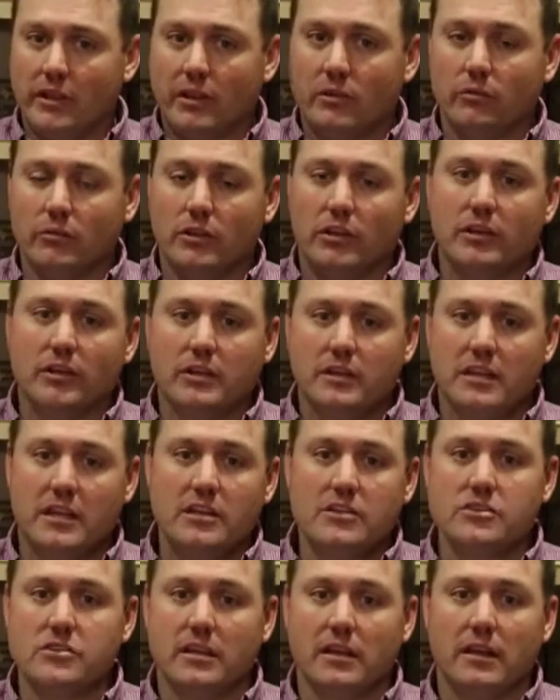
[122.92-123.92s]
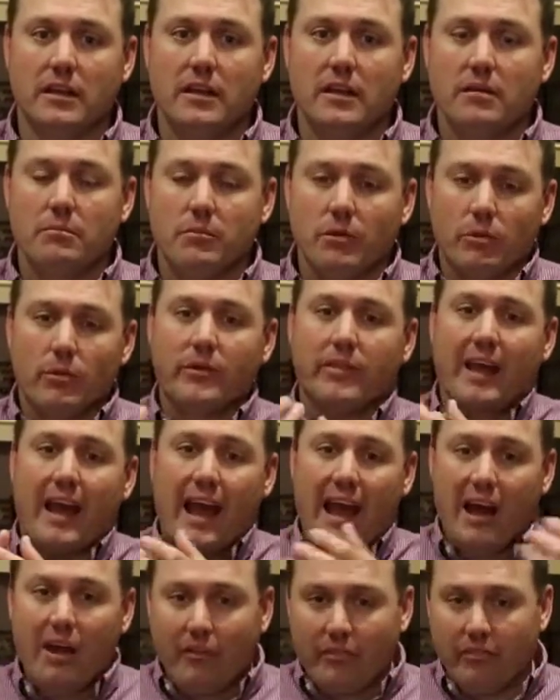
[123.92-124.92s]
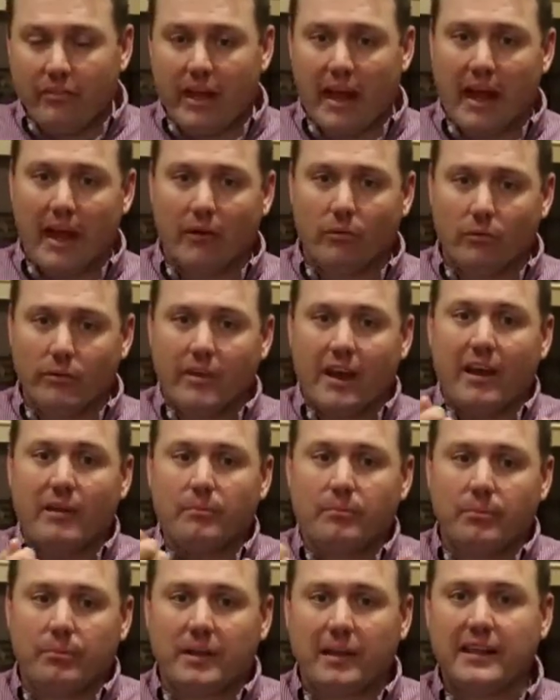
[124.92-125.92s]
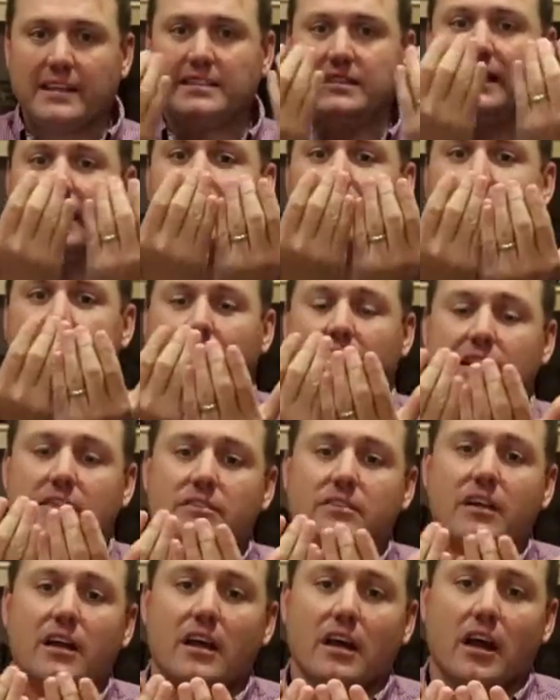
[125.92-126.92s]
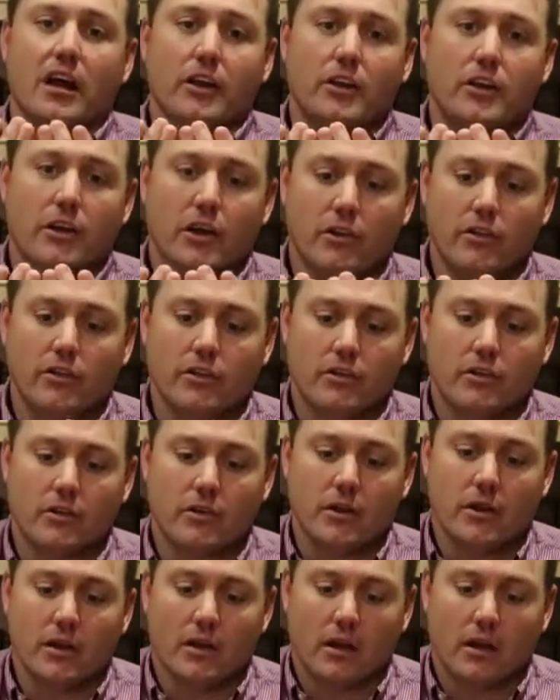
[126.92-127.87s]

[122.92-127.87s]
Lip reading: look dingy. But without that, without placing it against another